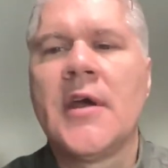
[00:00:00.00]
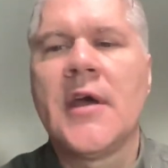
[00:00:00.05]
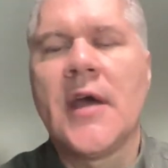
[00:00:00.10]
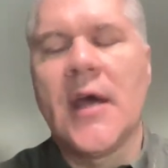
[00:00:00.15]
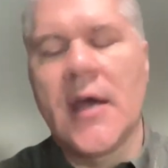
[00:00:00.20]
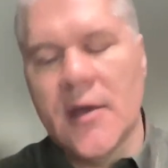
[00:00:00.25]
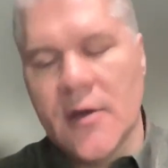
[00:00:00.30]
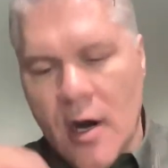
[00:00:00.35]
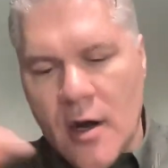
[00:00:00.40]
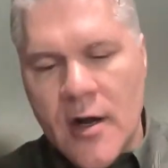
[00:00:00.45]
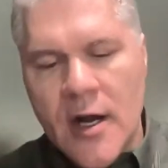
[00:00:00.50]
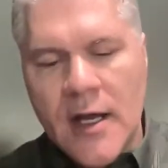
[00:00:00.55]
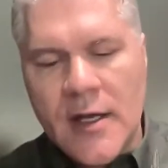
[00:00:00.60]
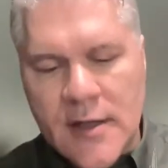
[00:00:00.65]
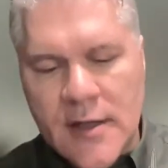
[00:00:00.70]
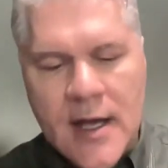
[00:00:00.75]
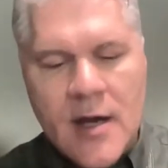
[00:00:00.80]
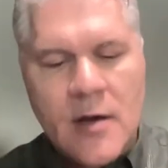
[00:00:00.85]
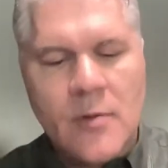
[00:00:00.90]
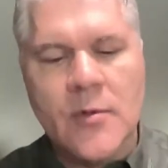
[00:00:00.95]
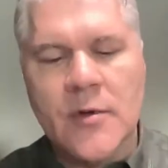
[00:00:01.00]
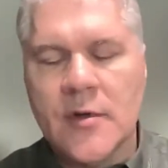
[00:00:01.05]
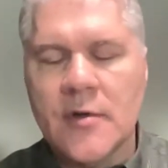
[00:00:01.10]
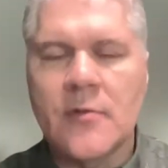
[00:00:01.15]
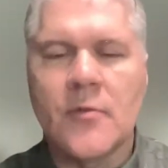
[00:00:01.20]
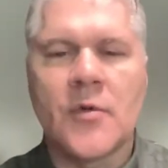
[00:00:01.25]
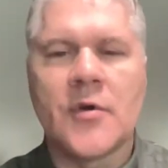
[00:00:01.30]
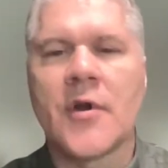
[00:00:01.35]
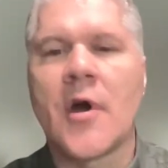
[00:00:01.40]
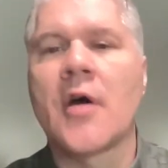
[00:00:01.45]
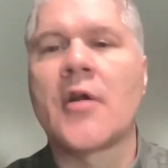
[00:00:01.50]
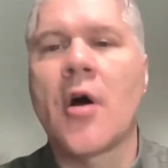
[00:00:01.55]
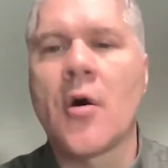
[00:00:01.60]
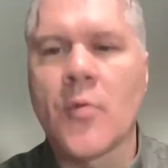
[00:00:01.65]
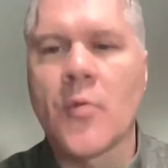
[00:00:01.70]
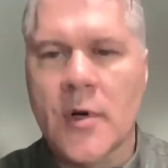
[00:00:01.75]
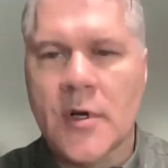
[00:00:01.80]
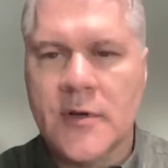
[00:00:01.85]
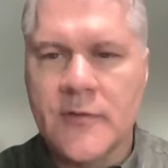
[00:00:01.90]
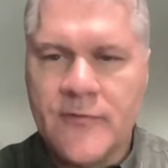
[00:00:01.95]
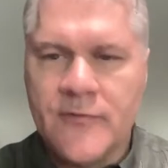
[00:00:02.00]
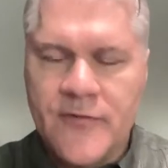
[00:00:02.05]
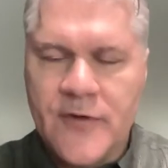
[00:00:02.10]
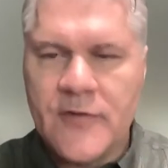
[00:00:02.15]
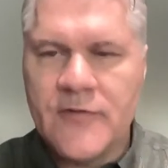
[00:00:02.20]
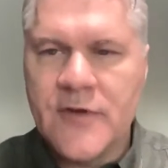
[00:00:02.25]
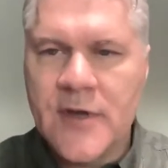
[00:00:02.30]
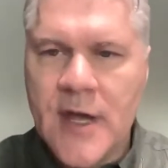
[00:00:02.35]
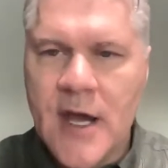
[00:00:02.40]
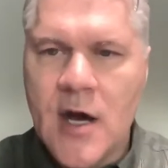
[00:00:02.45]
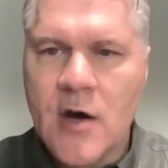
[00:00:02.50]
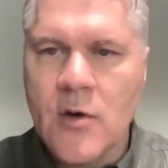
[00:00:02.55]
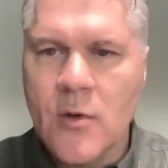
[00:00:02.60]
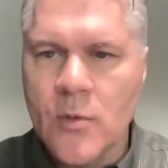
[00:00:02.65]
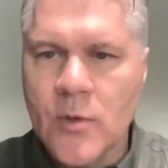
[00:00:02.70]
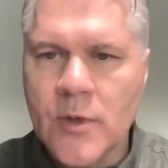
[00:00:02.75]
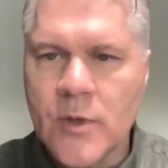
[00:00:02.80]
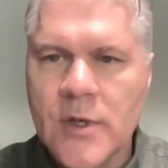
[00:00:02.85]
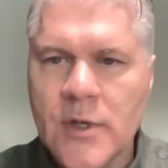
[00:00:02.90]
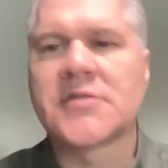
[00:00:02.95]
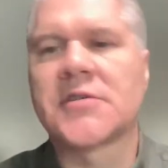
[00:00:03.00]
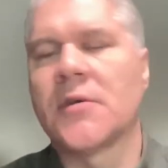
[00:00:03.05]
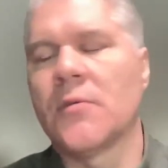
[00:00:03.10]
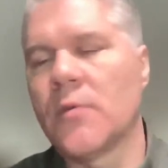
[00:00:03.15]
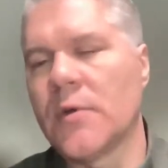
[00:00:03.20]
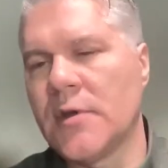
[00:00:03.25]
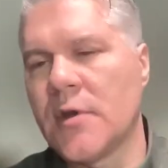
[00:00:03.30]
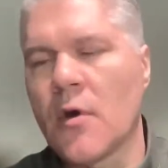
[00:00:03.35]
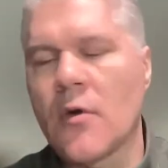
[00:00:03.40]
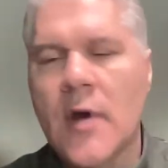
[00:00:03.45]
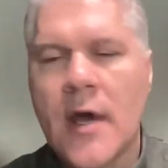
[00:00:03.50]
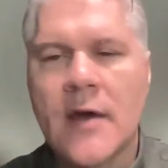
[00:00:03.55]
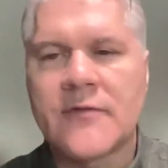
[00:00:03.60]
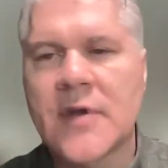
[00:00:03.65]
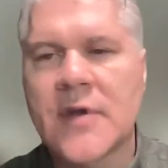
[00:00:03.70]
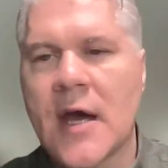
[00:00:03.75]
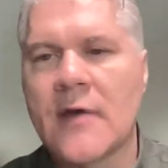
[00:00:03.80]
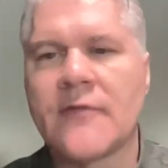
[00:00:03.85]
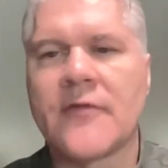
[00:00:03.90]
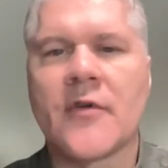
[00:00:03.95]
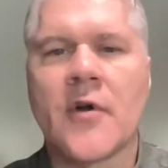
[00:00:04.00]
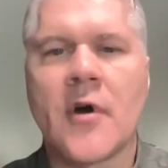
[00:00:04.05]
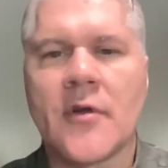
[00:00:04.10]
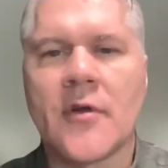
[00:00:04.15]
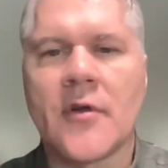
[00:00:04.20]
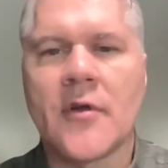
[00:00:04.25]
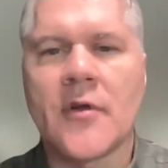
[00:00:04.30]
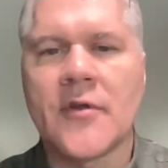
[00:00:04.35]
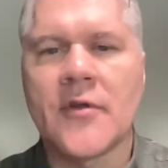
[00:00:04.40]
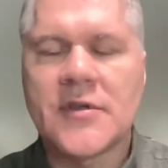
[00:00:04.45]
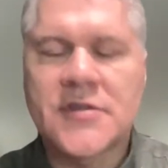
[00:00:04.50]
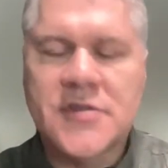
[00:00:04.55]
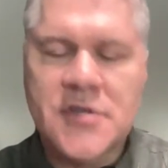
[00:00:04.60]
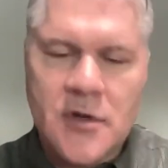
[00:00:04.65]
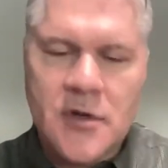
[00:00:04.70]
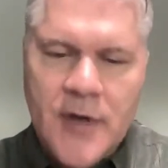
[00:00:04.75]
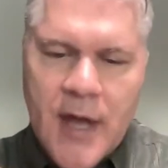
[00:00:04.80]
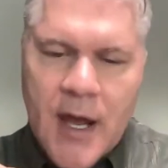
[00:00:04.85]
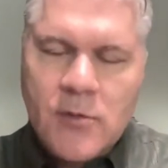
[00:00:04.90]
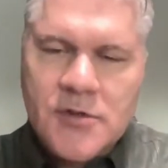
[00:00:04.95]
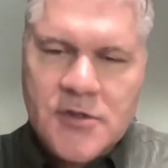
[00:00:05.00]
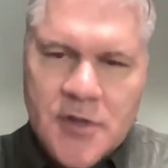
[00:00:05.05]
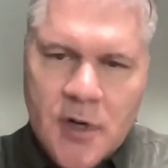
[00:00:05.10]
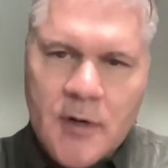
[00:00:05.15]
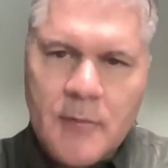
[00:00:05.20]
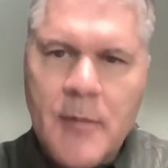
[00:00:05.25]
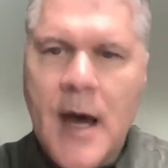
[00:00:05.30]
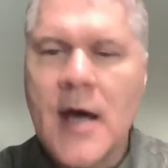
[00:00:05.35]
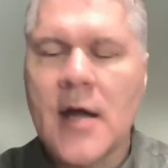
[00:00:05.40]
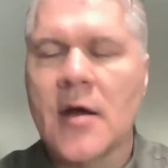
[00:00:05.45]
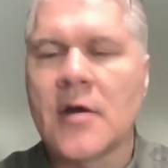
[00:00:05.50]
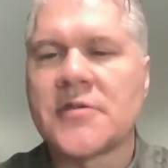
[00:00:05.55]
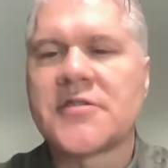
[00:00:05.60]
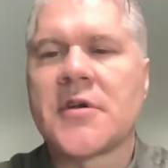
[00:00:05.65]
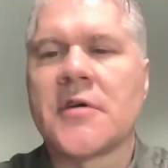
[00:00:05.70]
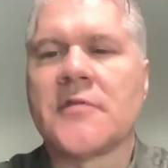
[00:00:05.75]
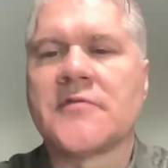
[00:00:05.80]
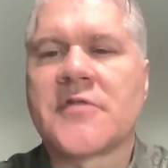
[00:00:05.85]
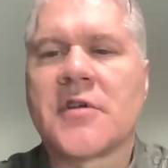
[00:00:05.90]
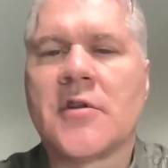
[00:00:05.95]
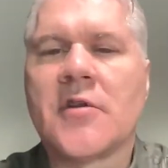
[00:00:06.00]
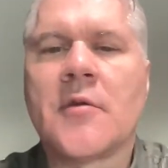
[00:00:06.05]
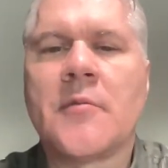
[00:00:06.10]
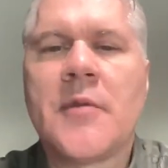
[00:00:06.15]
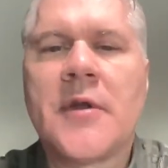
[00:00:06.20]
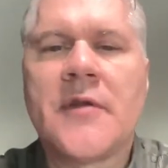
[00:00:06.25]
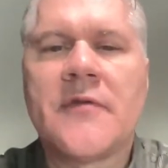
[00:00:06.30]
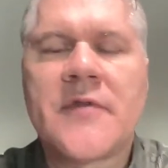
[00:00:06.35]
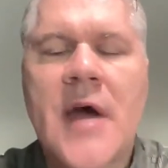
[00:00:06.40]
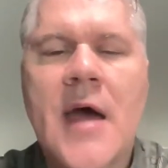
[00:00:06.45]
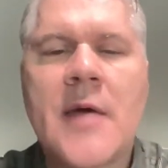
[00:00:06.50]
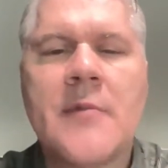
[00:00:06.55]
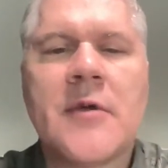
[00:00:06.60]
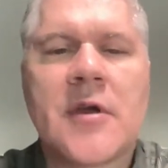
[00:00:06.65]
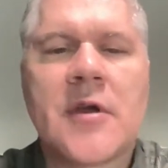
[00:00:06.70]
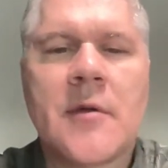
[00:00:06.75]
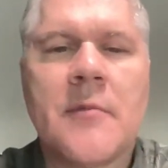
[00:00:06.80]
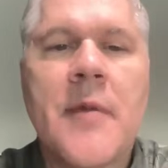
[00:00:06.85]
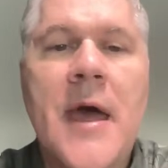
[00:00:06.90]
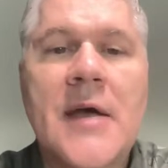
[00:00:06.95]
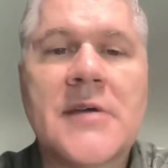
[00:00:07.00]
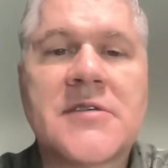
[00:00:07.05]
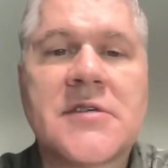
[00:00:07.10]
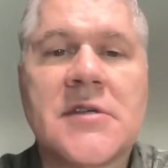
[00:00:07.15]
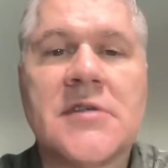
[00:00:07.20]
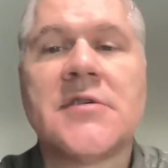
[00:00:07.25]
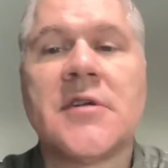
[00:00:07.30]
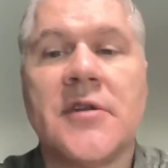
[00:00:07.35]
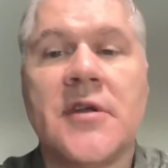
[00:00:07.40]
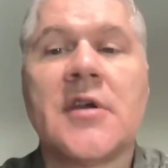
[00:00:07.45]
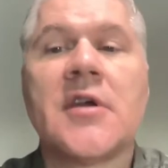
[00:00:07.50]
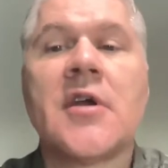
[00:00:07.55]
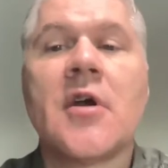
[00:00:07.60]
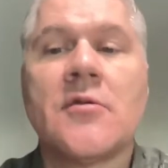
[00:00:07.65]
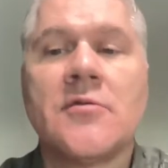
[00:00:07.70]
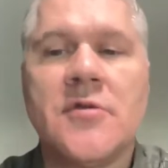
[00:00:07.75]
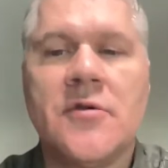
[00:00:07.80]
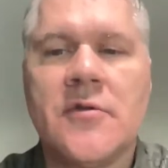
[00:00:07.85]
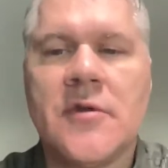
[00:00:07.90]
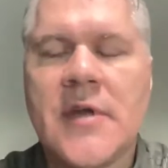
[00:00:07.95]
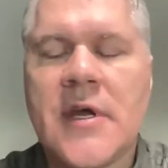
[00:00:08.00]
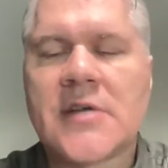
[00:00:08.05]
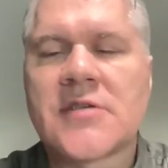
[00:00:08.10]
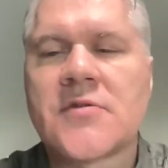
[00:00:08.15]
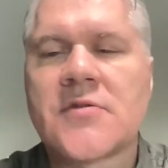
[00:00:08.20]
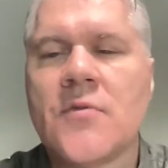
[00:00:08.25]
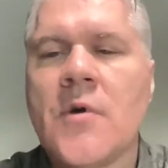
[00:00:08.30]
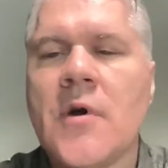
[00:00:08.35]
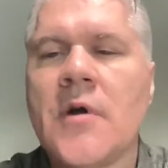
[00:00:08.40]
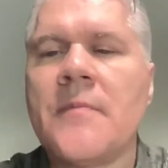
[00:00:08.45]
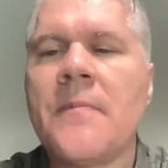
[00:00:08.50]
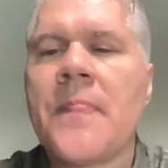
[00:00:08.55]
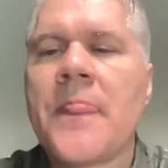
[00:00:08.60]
And all right, now we're not all working 50-hour weeks and we don't have time for all this. Now we're starting to buy ourselves a little bit of time and capacity to then go do the next one.